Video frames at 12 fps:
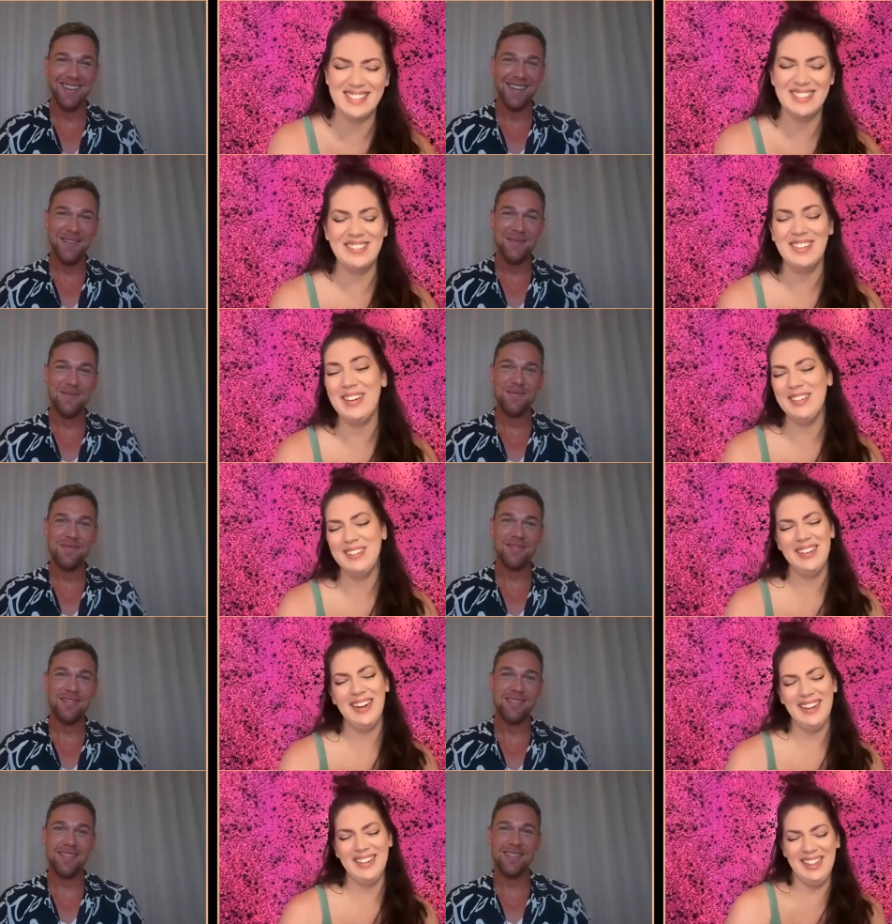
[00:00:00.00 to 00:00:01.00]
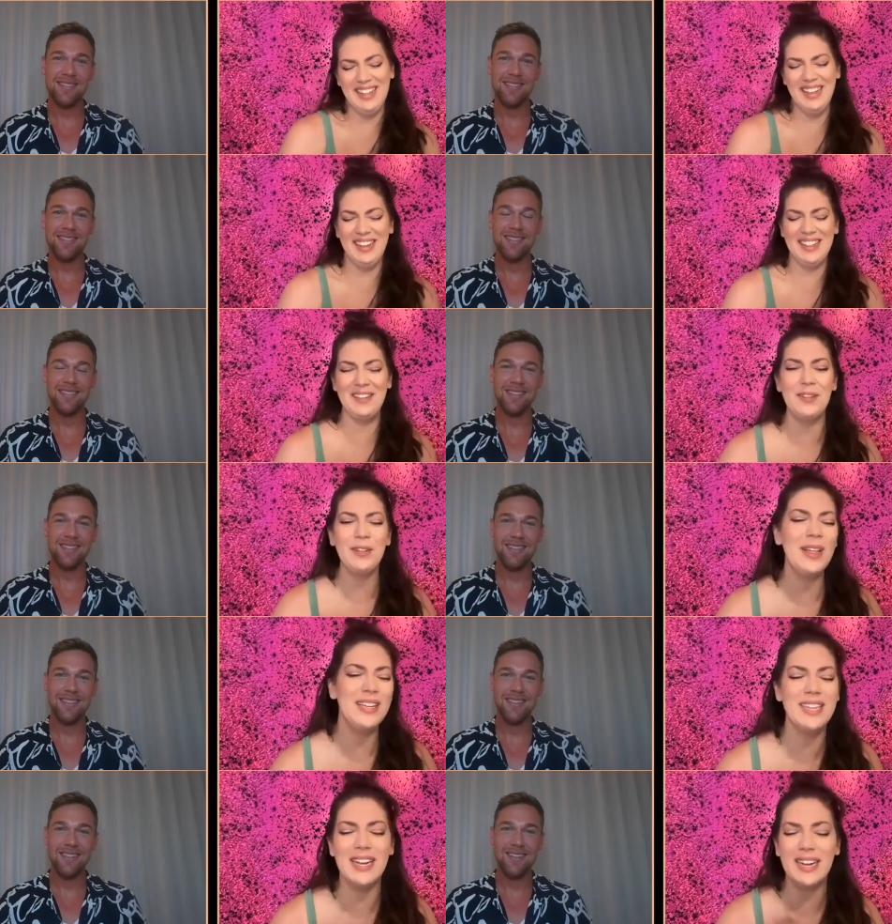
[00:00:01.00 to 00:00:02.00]
Speaker 1: so cute.
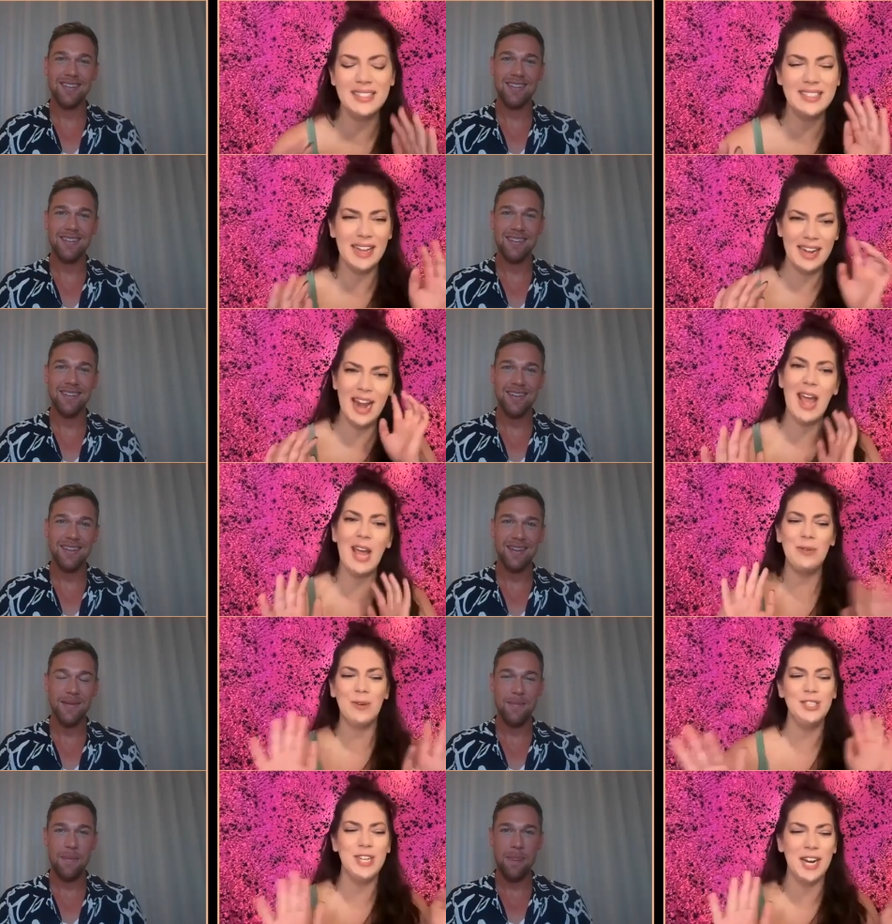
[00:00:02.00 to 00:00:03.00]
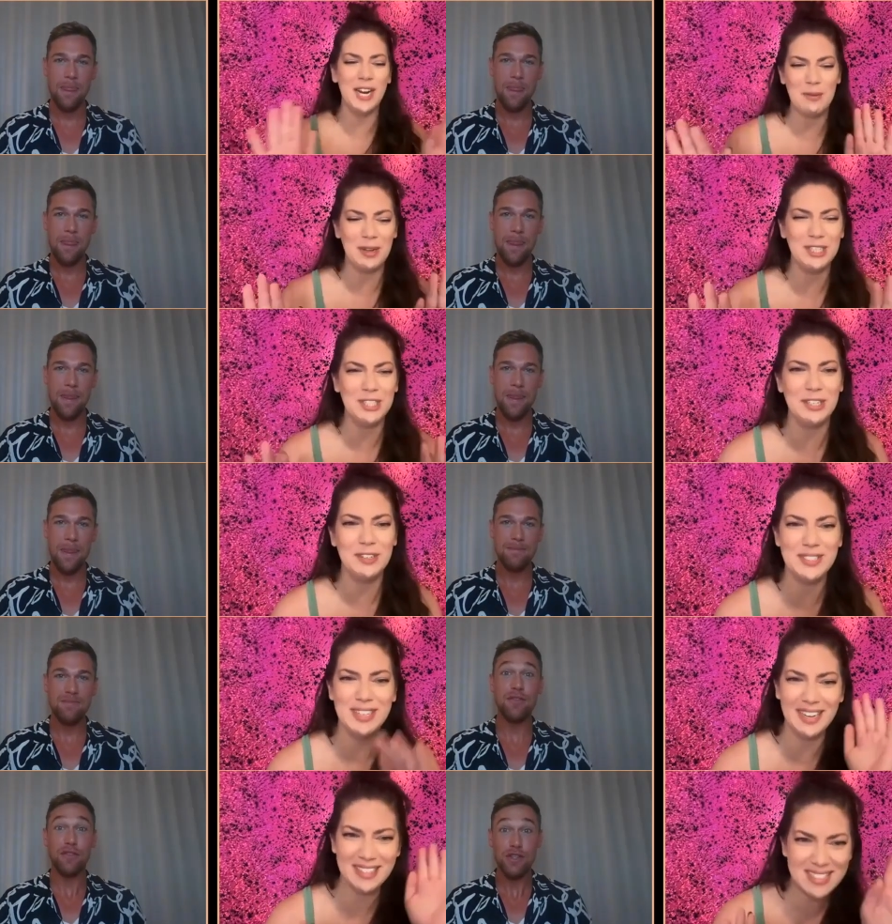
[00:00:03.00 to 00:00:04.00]
It's like an Edward Jacob issue. It's
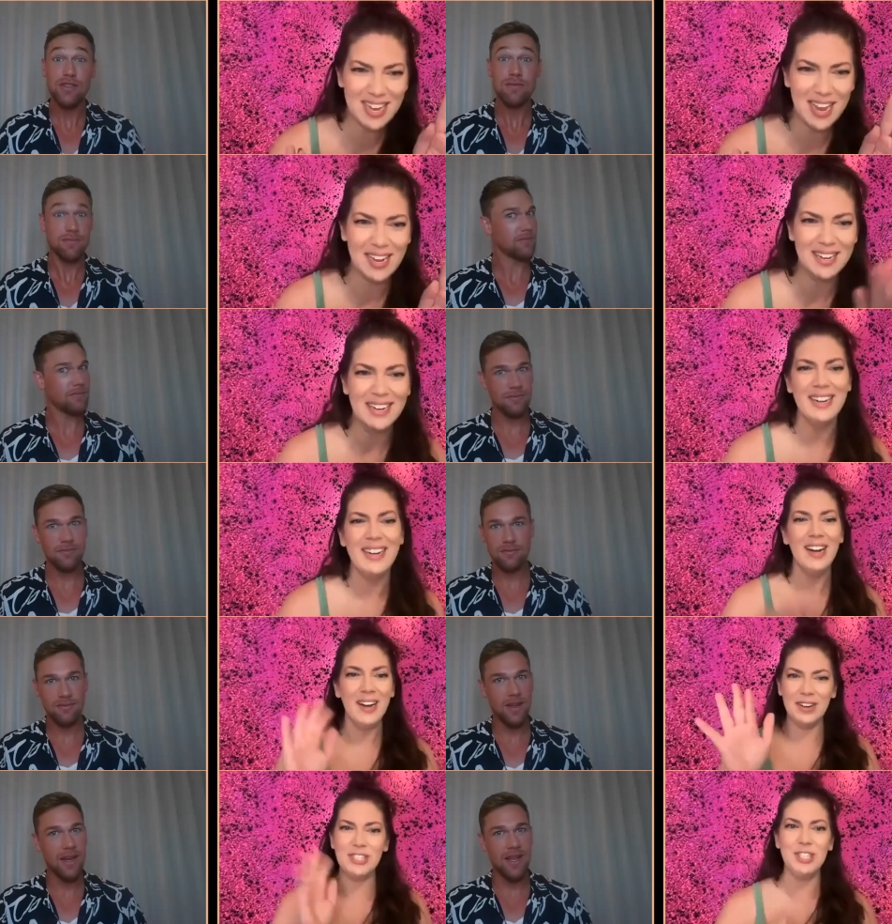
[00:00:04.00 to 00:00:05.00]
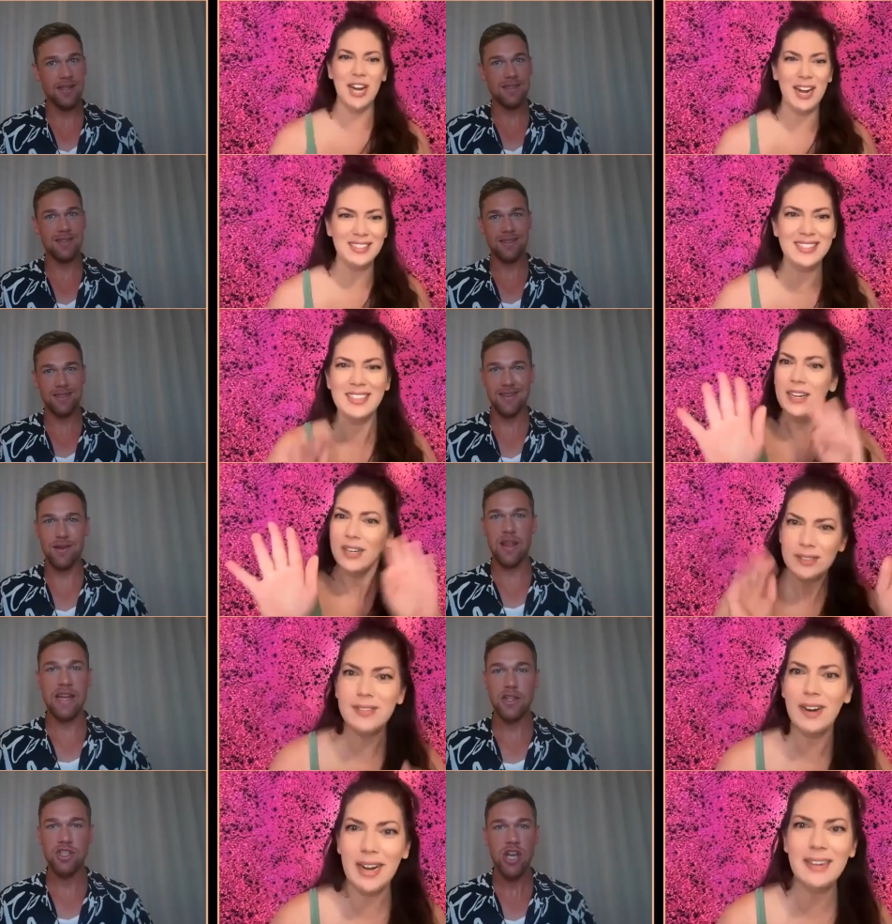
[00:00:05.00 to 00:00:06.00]
like
Speaker 2: Tate or Chase. They were
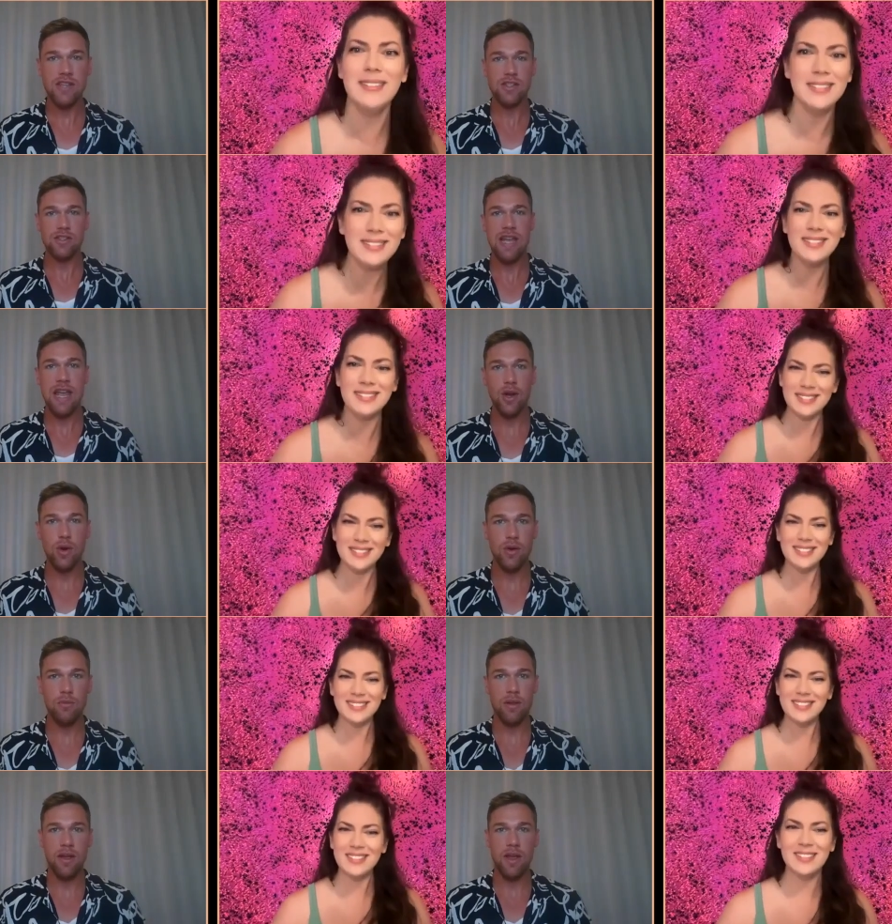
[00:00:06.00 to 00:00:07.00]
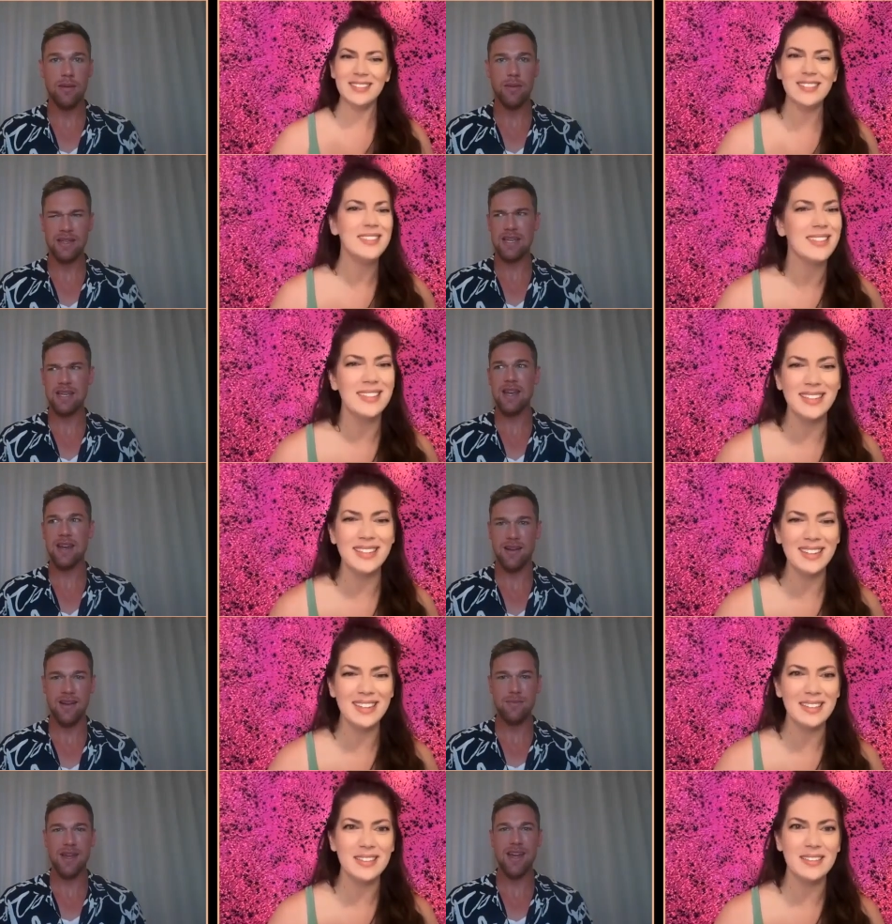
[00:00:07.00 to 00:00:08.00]
like, Chase or Tate, who are you playing? I'm like,
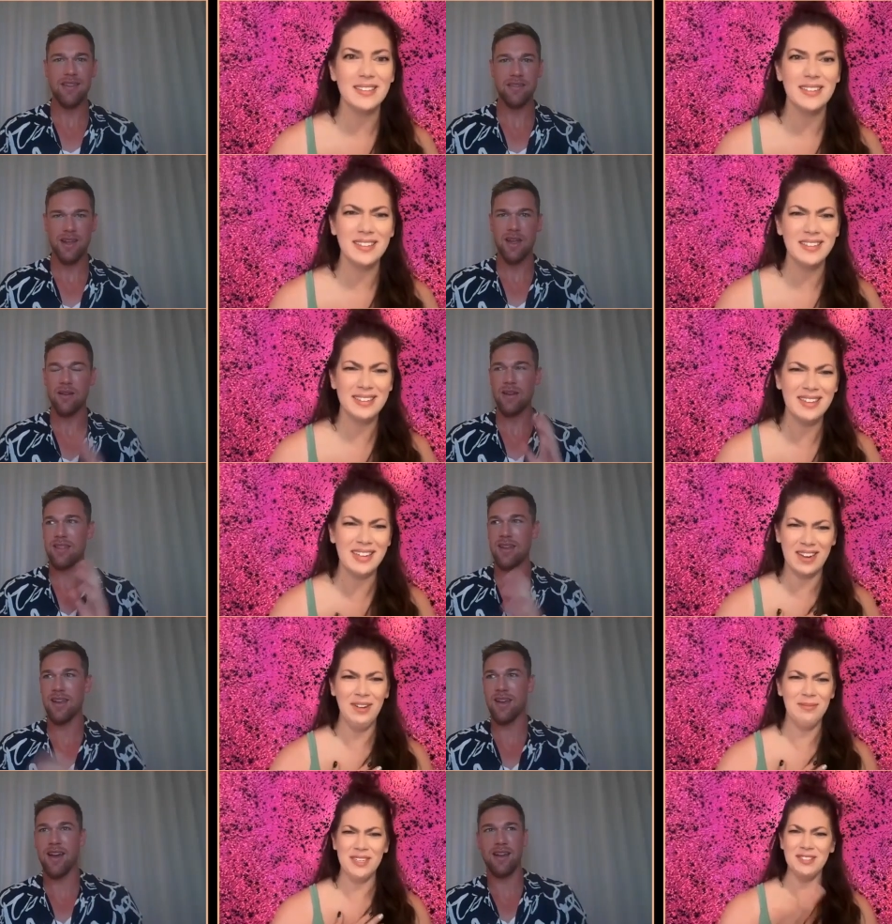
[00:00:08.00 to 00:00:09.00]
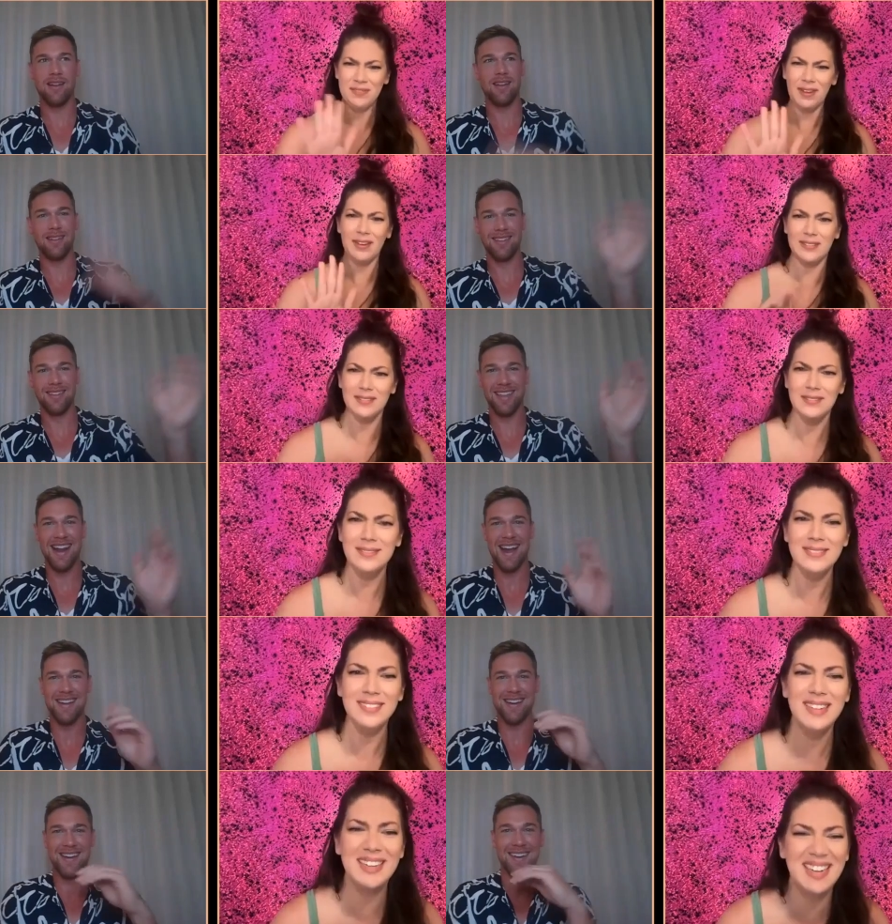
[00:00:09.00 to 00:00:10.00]
Tate, calm down. They're like,
Speaker 1: okay, thank God. Get out of